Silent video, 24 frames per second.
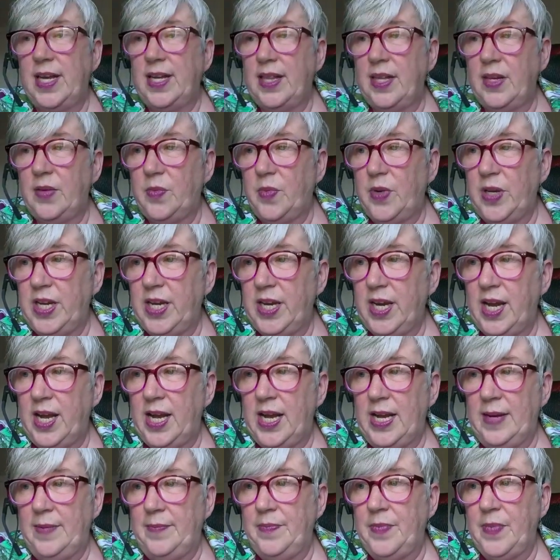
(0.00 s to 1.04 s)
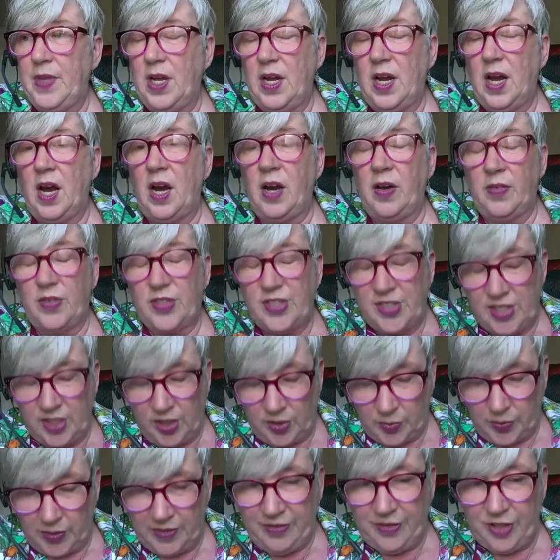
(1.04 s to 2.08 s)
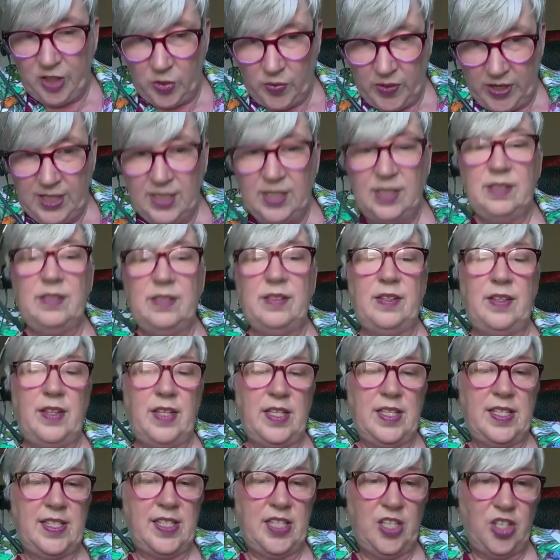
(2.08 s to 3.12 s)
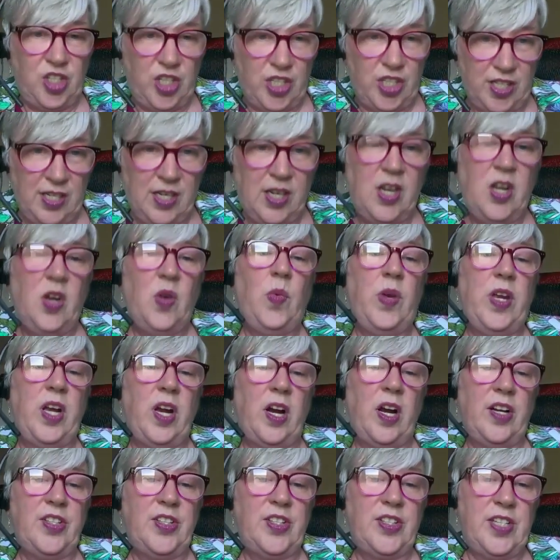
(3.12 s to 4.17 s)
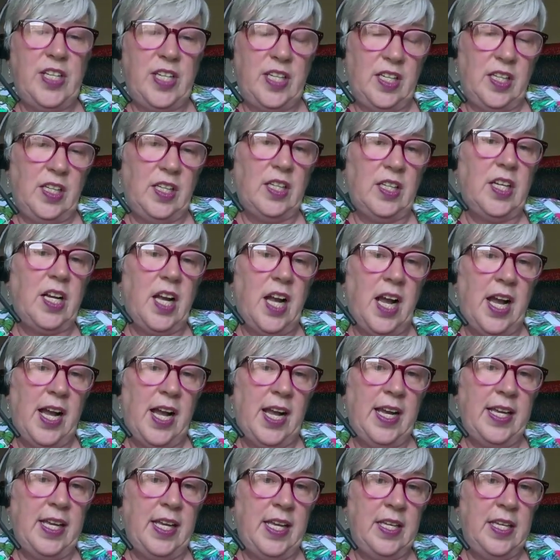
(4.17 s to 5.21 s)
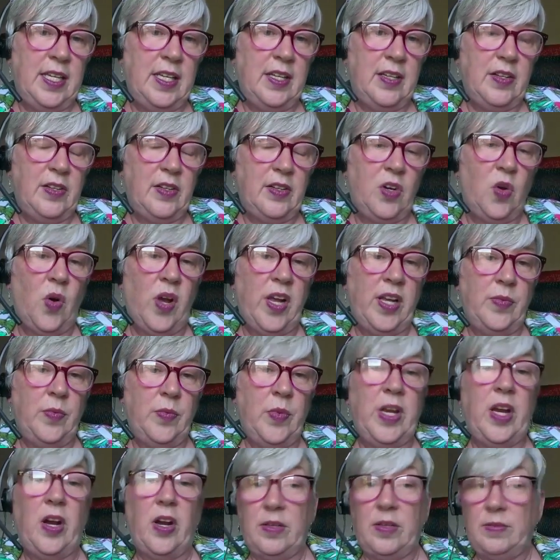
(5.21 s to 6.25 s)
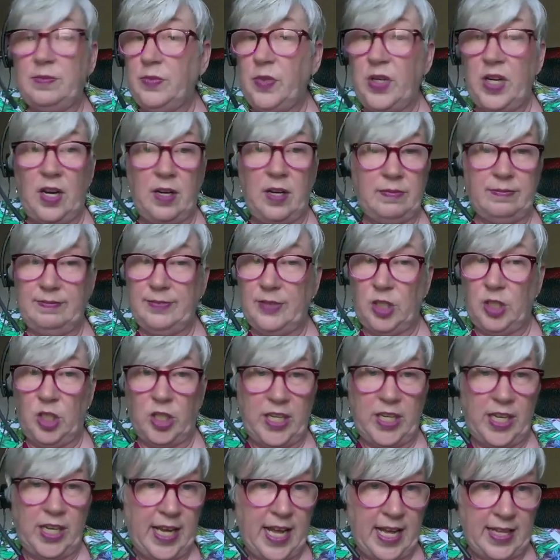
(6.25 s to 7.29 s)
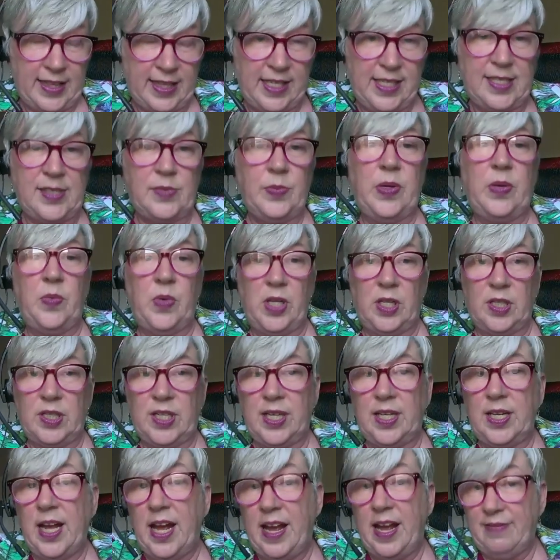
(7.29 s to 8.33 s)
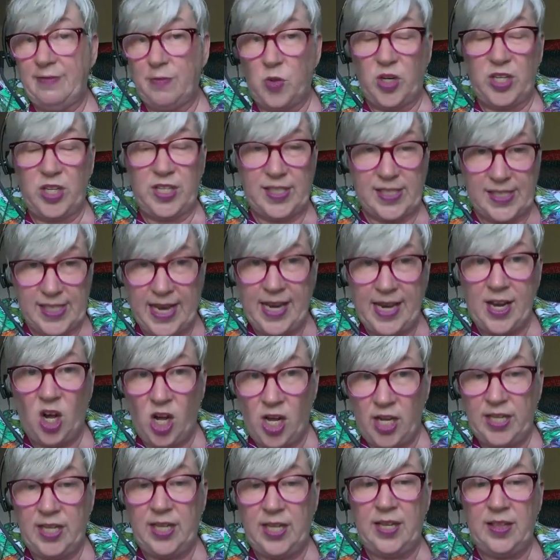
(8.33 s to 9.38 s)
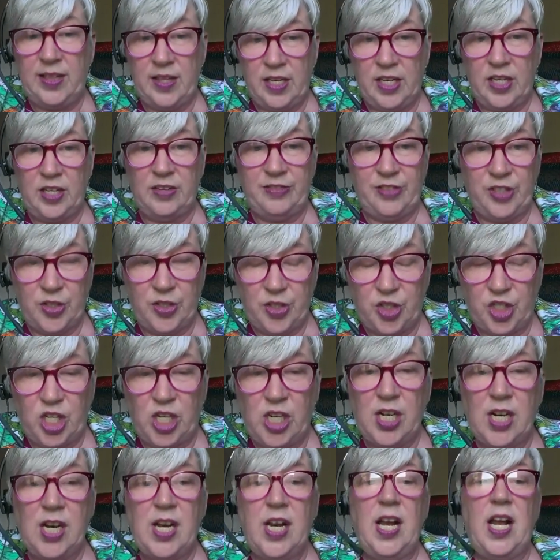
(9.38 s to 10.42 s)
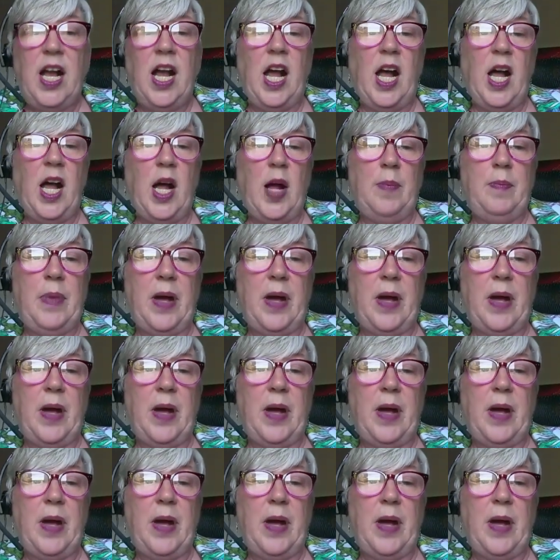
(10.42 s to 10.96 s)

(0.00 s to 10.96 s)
that we um, are still reviewing the decision. We are still uh, in going. We are we are looking at this. We will have more to say on it in the near future. Uh,